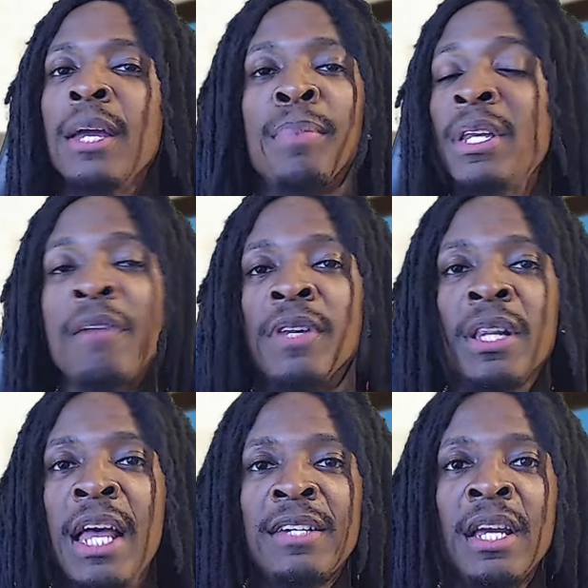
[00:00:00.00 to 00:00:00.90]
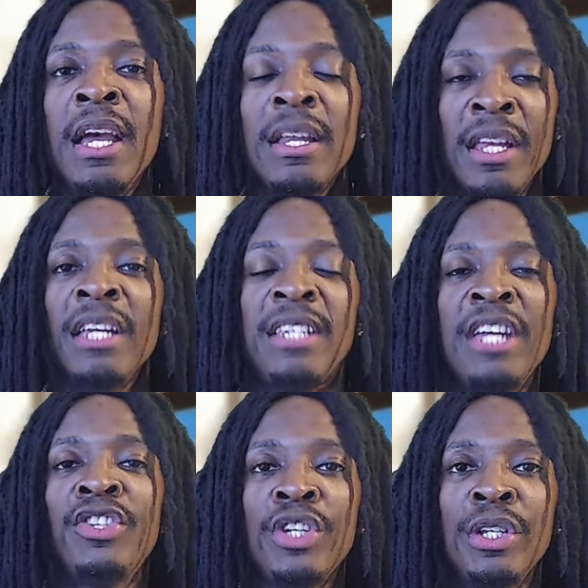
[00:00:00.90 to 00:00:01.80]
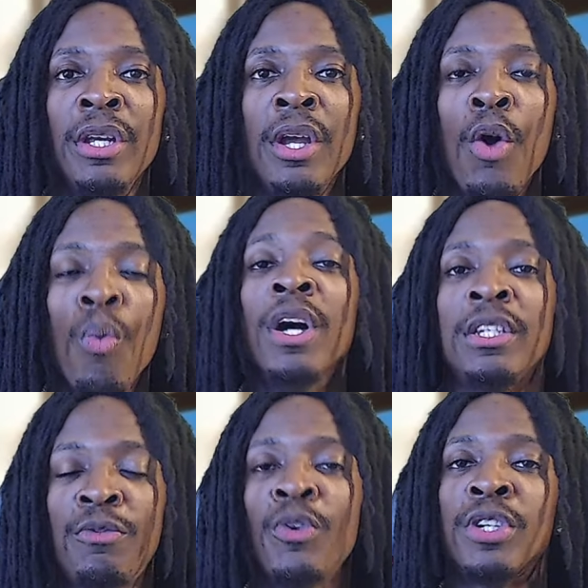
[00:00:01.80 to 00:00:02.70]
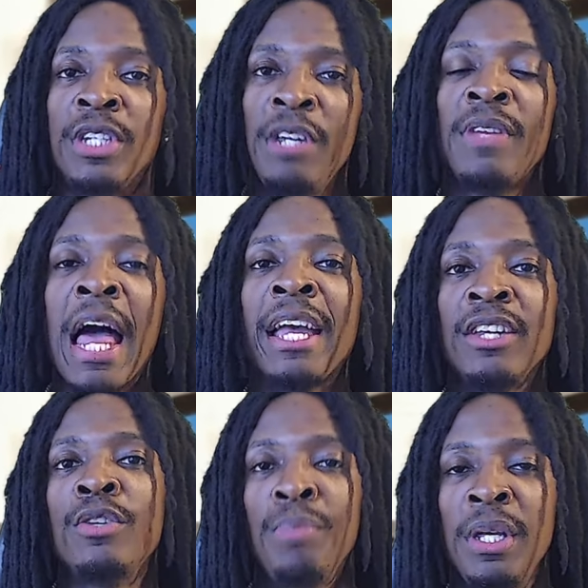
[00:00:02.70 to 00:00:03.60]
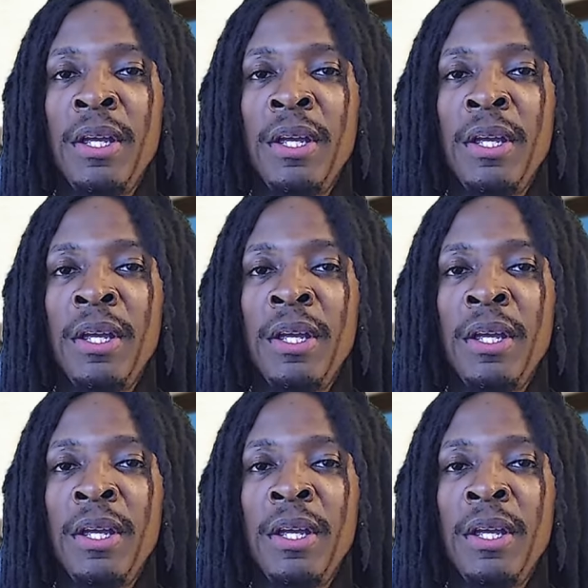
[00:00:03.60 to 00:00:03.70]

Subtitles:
But nevertheless, the intention was for Steve Kligan to be